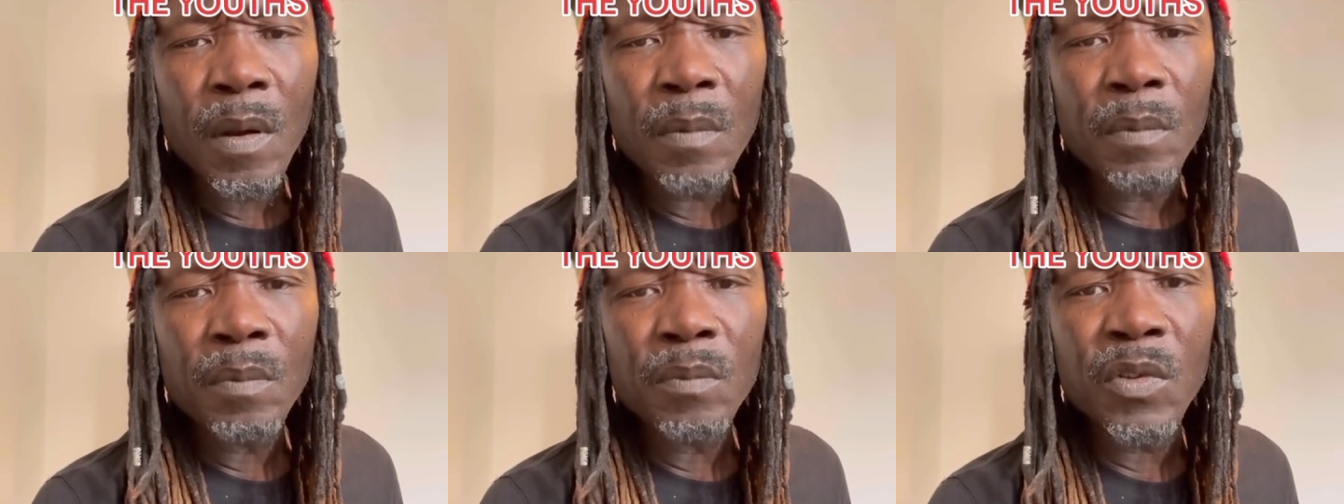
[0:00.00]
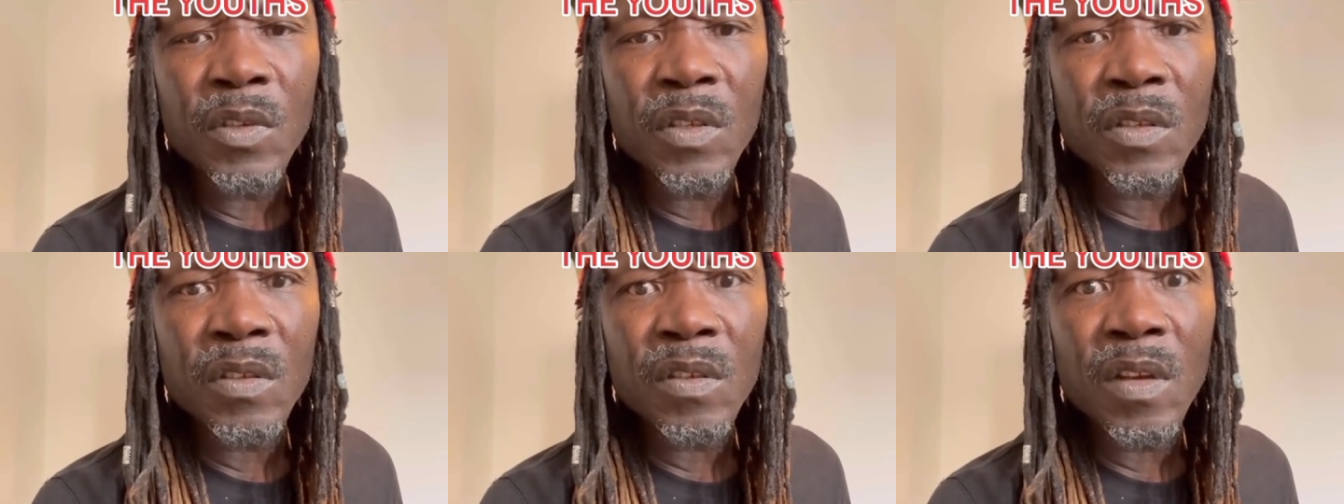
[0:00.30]

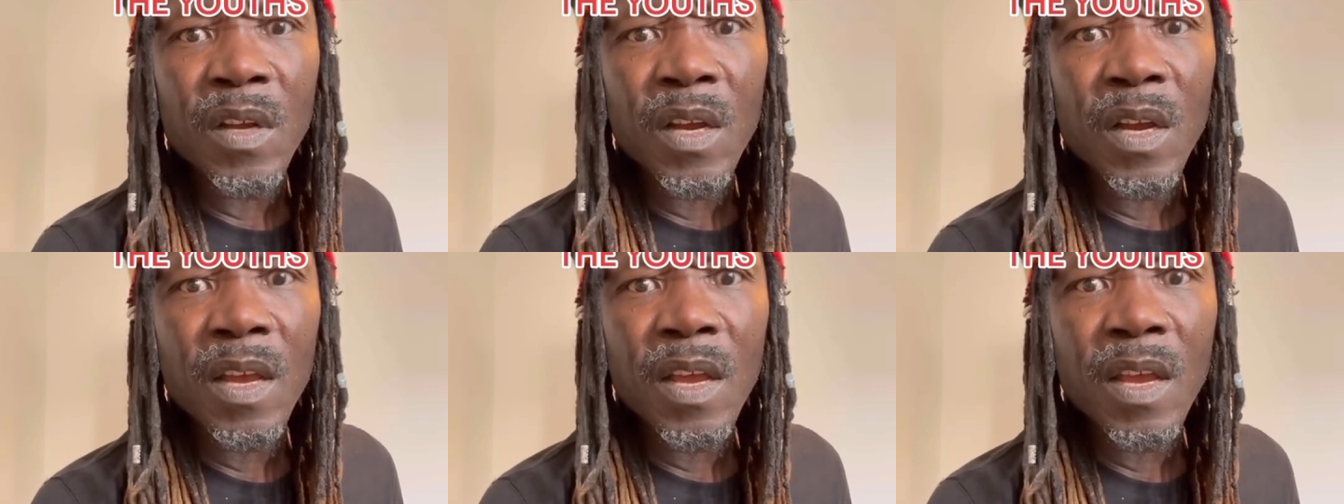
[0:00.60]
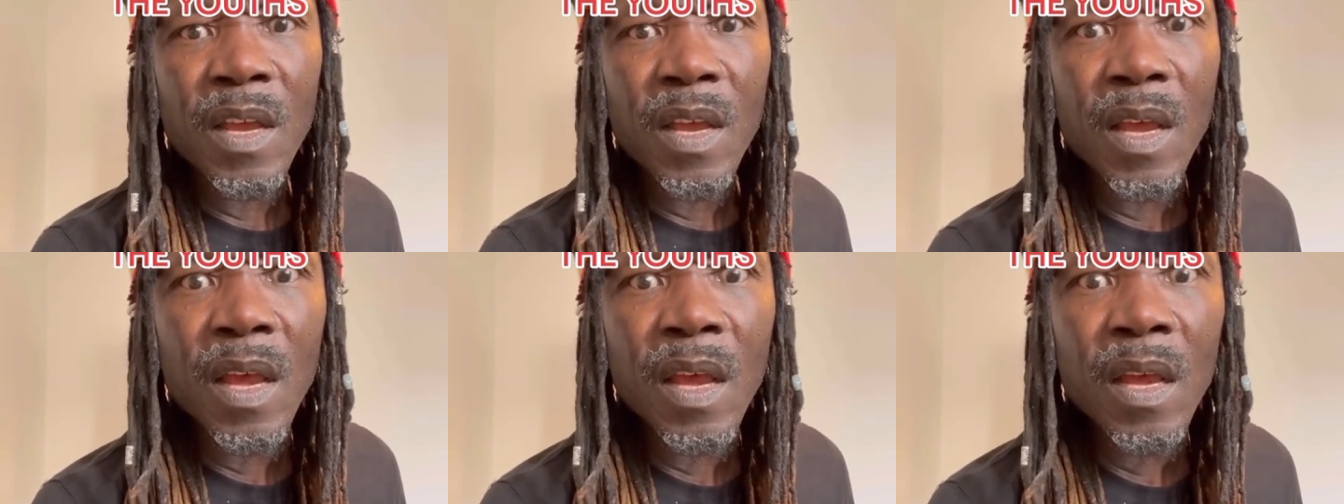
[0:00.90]
prison
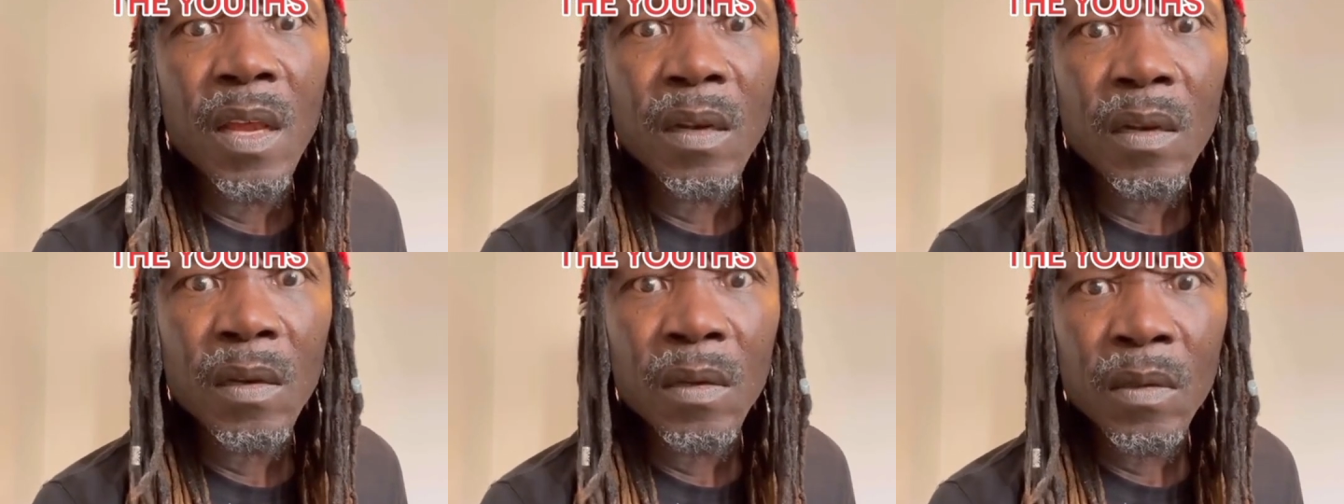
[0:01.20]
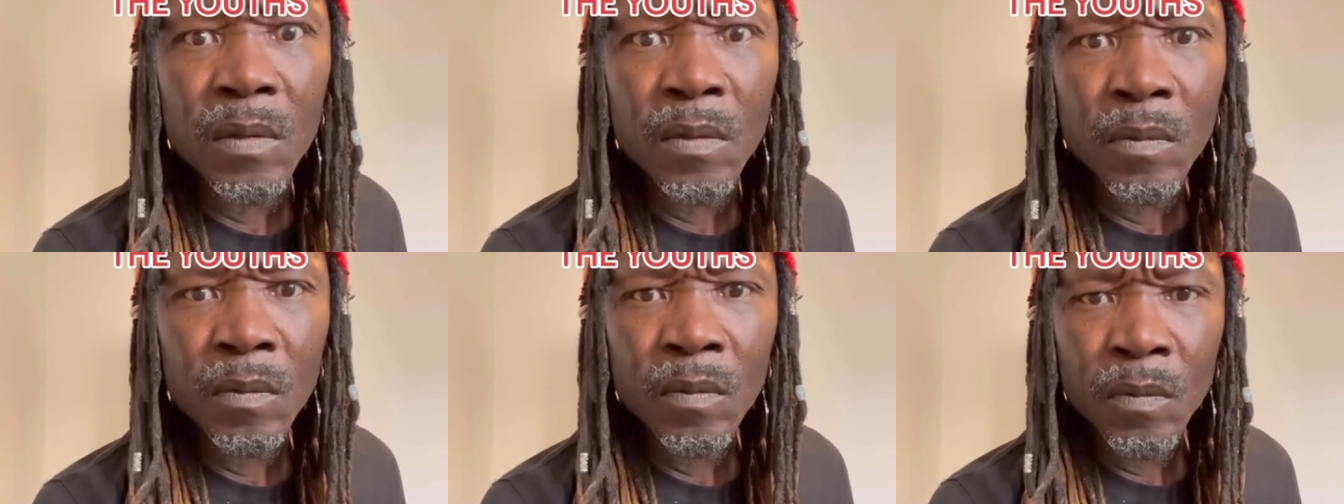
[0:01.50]
hell.
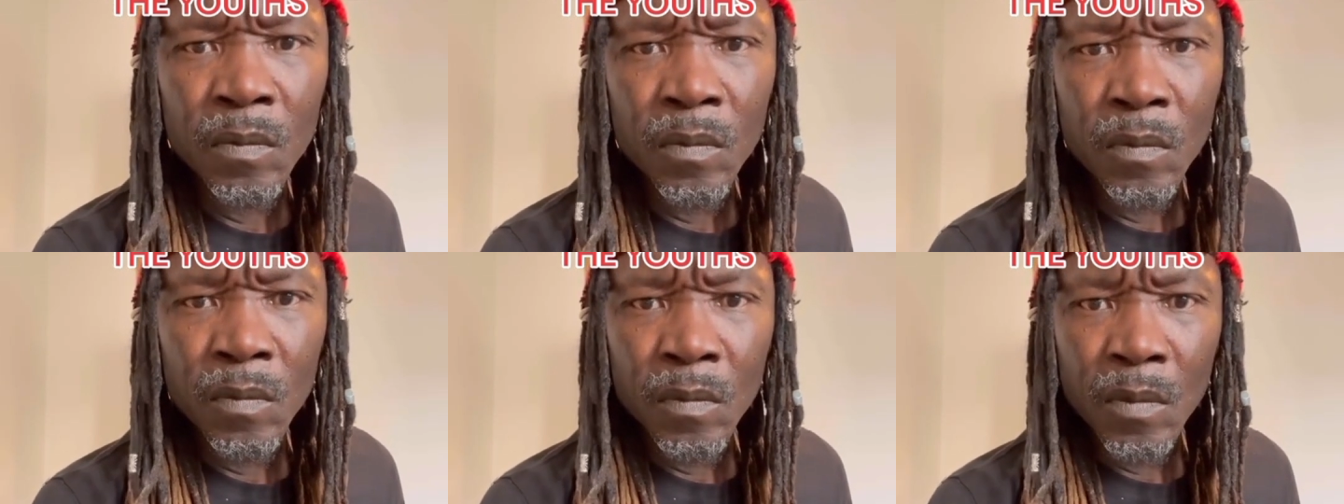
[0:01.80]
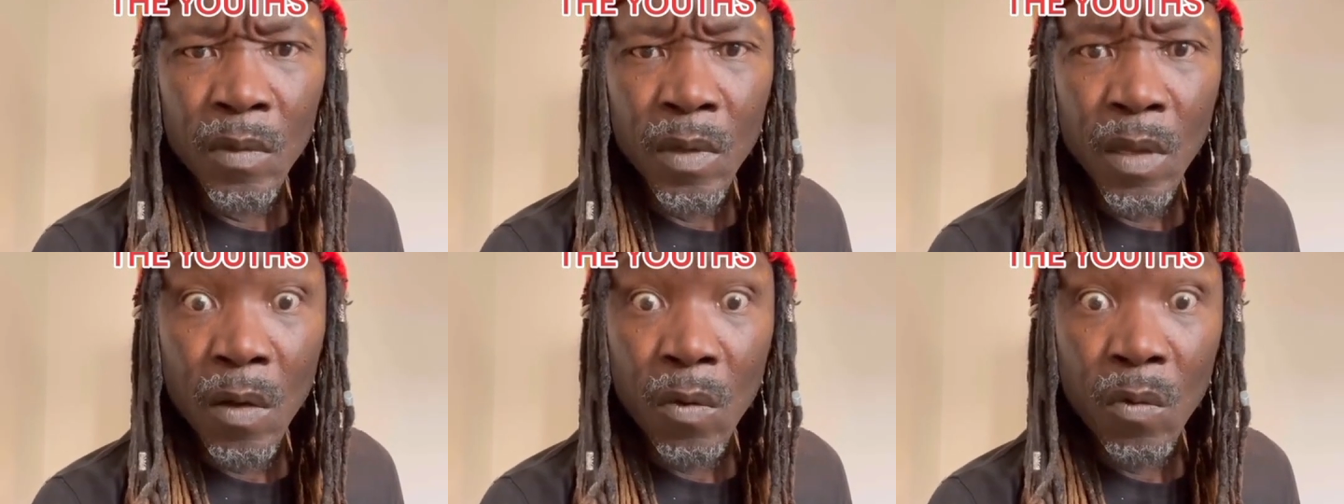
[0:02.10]

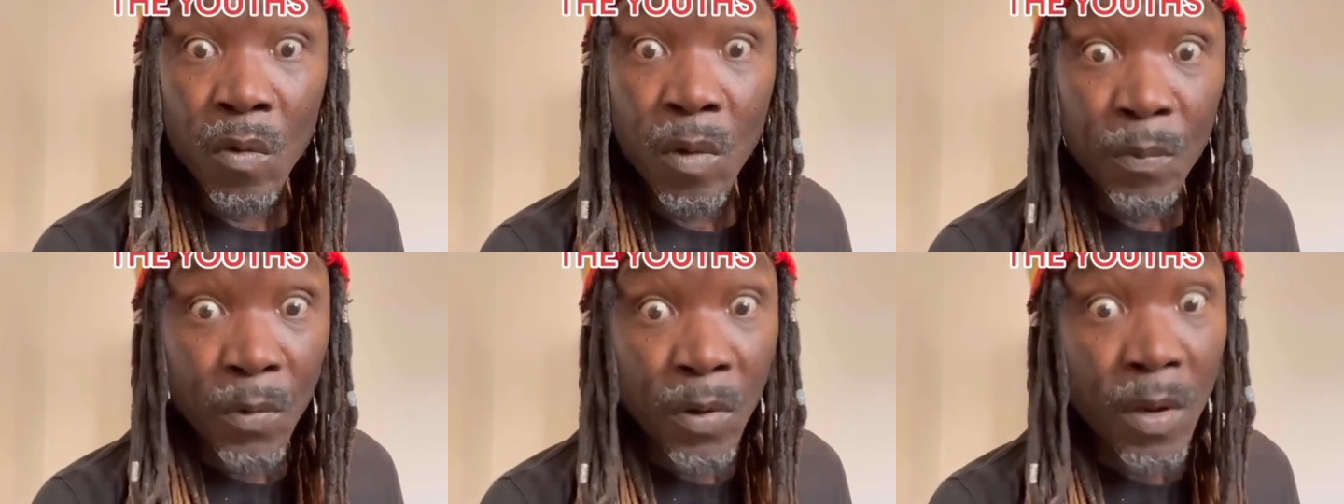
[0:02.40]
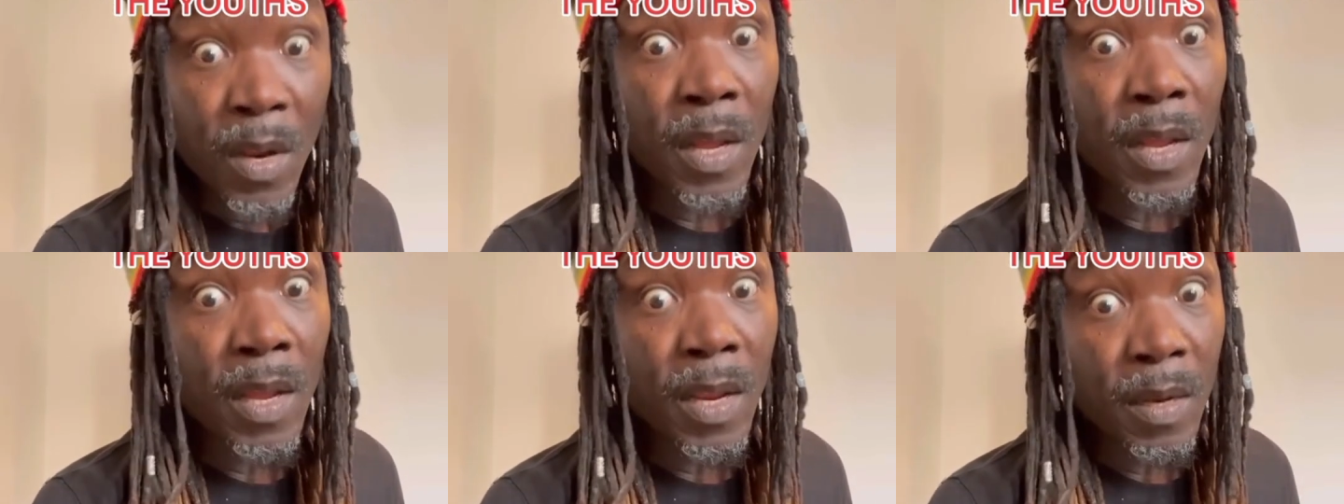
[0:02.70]
I hope when
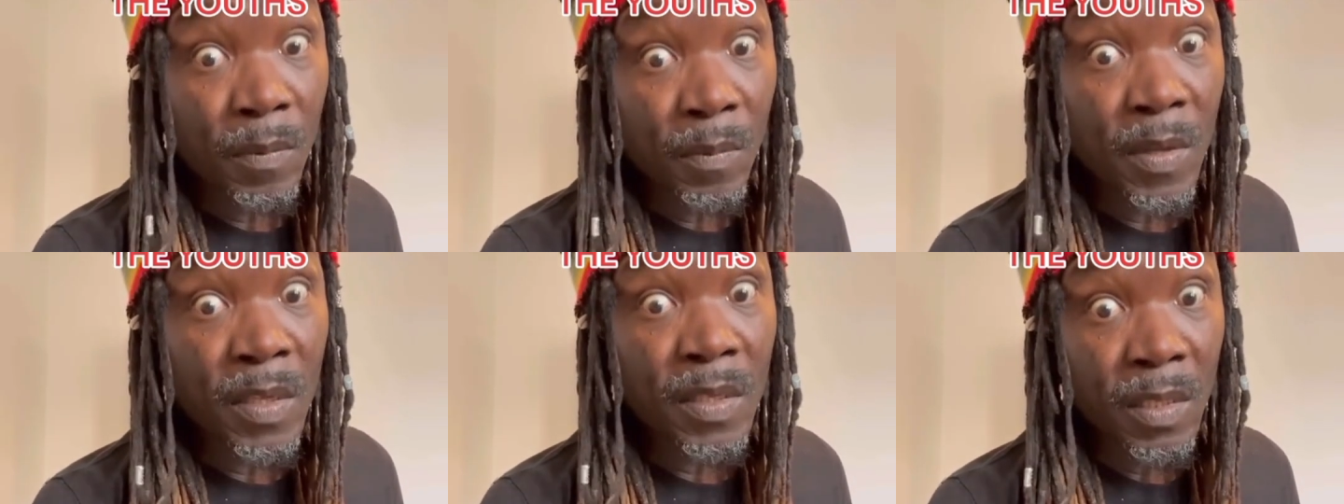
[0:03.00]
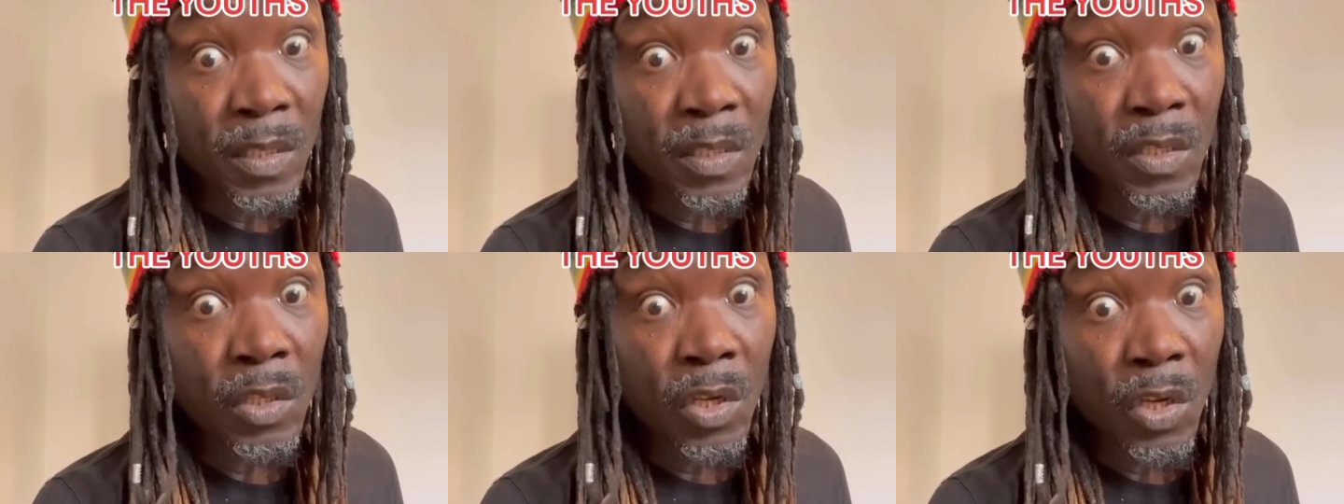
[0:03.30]
I get the
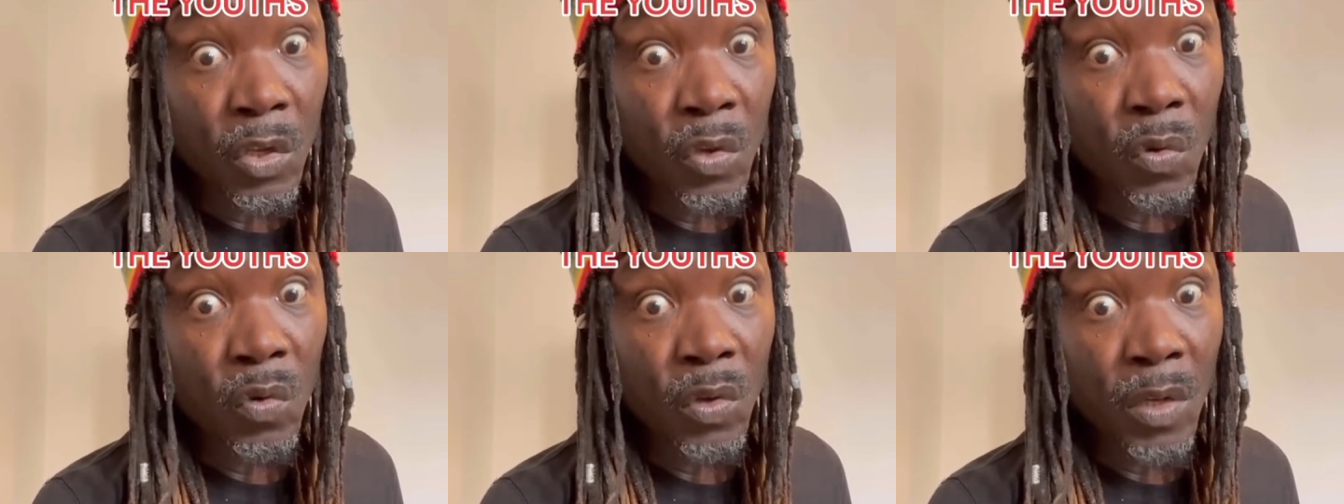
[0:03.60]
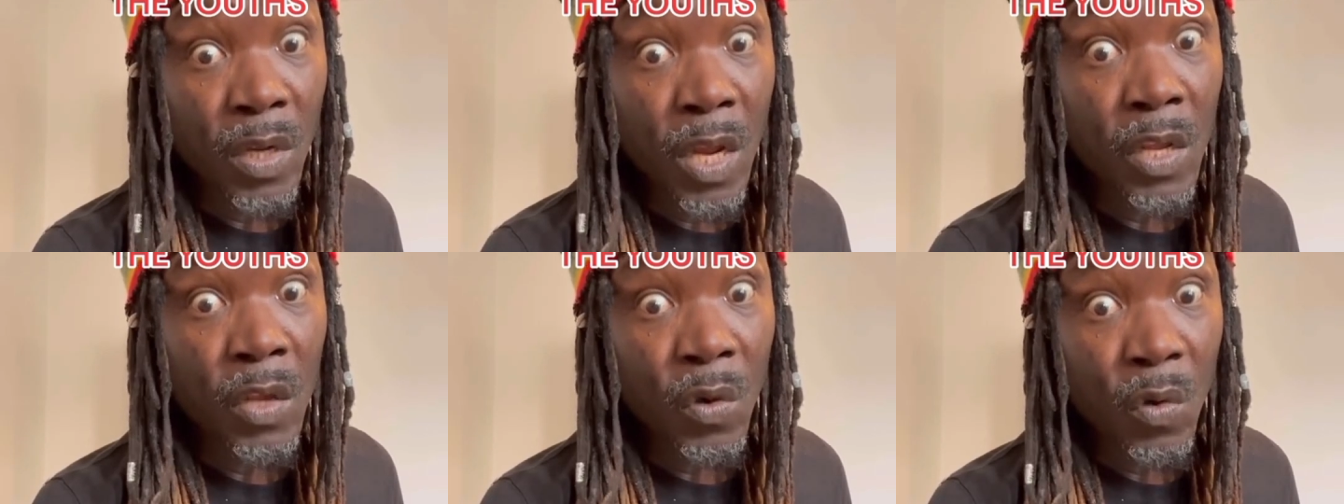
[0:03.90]
message in a youth
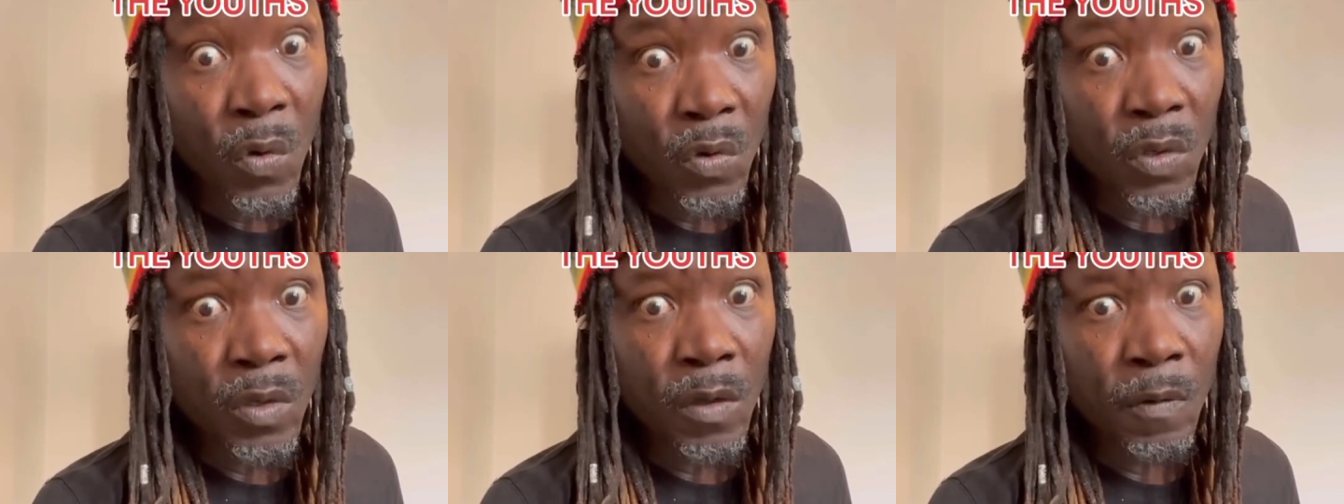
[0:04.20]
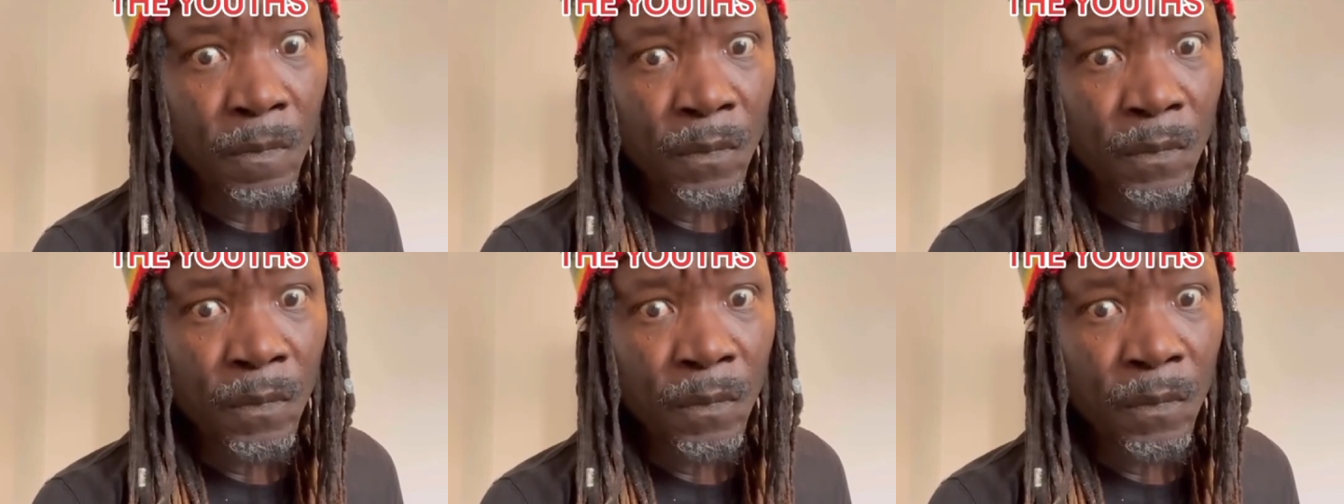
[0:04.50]
and youth.